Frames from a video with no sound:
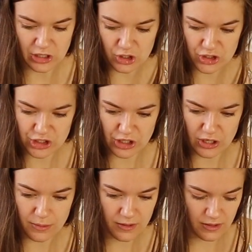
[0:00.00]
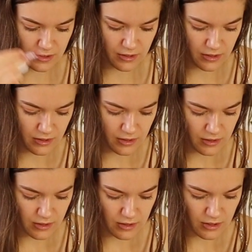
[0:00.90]
YouTube,
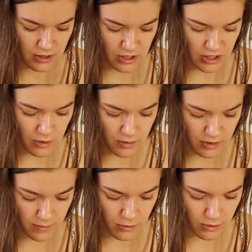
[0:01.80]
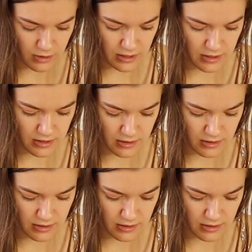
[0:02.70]
going on the board.